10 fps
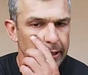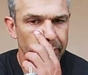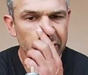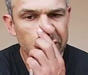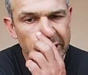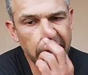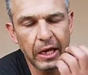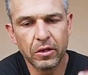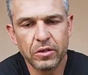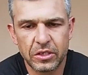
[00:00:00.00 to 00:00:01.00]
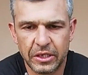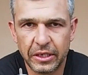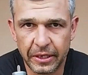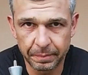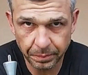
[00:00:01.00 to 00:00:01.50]
We use the cone
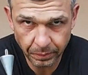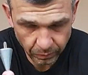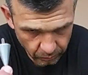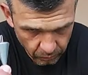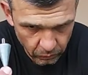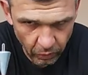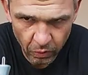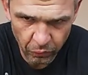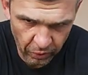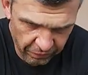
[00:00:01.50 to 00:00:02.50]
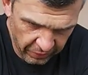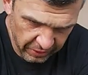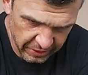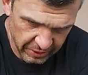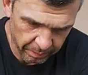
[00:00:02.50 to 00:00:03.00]
sinker for a
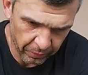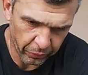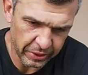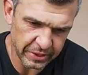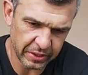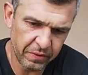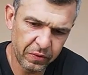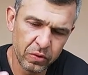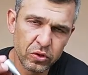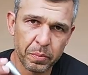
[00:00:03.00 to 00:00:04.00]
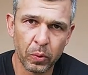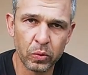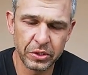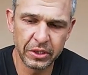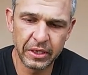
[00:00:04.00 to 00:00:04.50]
very simple reason. If you use a
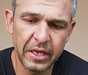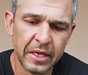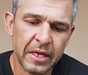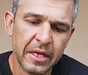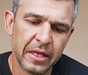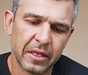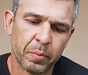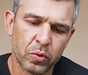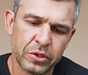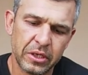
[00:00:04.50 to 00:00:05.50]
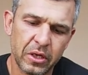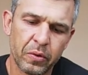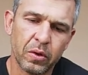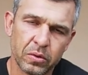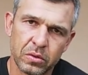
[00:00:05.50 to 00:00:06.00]
ball sinker, the ball sinker
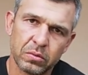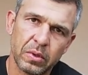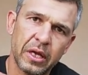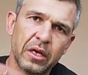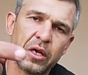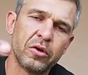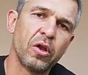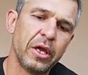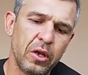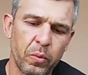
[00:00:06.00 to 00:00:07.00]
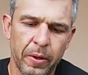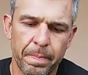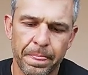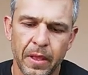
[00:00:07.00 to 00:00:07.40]
rolls and it can roll anywhere.